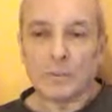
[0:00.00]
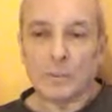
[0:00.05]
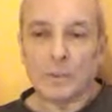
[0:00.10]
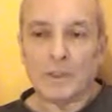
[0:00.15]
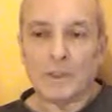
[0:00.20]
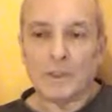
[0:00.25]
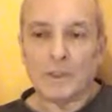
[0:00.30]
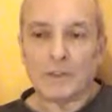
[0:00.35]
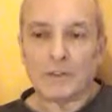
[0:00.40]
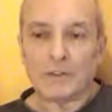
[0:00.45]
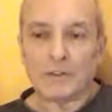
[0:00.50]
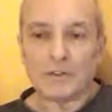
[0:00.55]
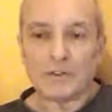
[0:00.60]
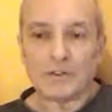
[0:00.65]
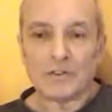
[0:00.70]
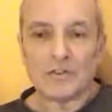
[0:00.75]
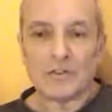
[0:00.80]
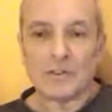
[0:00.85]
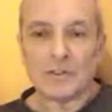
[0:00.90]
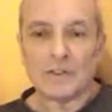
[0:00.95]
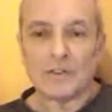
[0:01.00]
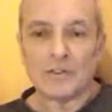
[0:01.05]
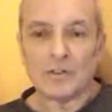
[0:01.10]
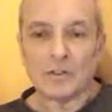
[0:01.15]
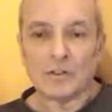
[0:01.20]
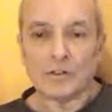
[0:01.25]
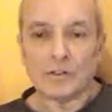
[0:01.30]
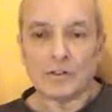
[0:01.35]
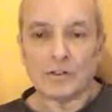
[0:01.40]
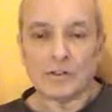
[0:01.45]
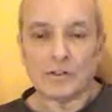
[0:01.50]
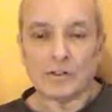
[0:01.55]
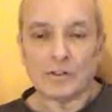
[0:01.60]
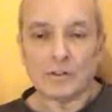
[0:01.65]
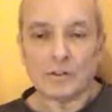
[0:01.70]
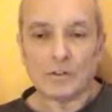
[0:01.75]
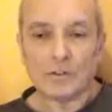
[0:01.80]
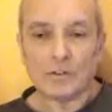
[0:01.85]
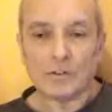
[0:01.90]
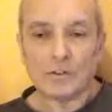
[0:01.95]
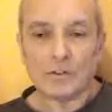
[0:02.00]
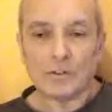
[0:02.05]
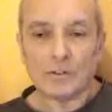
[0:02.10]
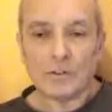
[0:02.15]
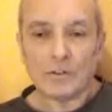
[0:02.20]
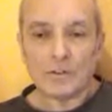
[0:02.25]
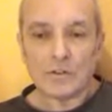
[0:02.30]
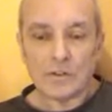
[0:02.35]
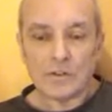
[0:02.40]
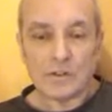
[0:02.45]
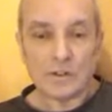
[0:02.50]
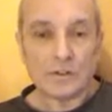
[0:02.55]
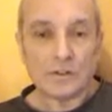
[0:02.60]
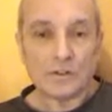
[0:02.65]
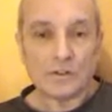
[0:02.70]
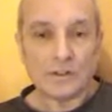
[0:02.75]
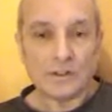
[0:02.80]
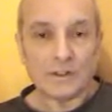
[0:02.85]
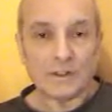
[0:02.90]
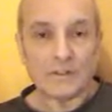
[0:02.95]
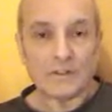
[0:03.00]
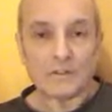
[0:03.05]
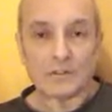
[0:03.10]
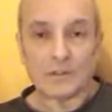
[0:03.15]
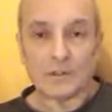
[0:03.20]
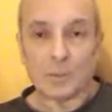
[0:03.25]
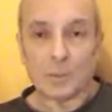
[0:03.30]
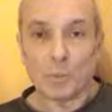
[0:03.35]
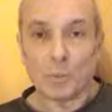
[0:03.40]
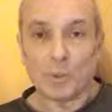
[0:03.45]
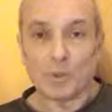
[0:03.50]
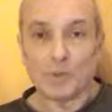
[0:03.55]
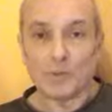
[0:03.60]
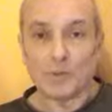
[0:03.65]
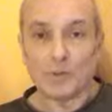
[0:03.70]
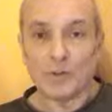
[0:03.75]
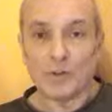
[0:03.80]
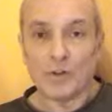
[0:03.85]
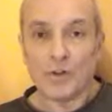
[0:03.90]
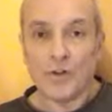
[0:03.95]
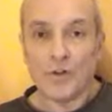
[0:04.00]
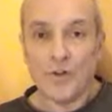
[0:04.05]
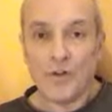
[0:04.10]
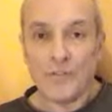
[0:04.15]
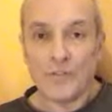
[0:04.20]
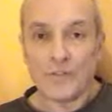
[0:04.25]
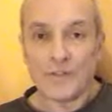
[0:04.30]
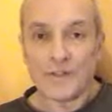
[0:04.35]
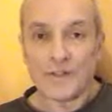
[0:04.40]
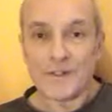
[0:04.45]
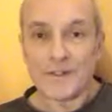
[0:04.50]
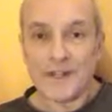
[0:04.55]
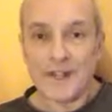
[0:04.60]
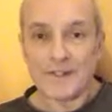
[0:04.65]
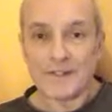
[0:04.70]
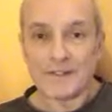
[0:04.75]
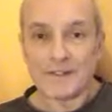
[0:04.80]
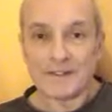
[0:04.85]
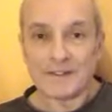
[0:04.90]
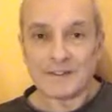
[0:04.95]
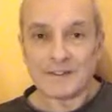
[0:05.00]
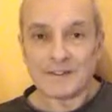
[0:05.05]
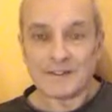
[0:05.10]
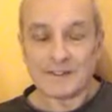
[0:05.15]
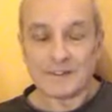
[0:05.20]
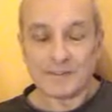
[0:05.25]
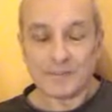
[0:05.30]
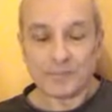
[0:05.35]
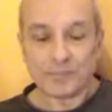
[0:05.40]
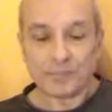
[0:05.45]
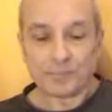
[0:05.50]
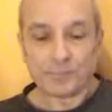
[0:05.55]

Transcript: we can continue turning to the world of the senses,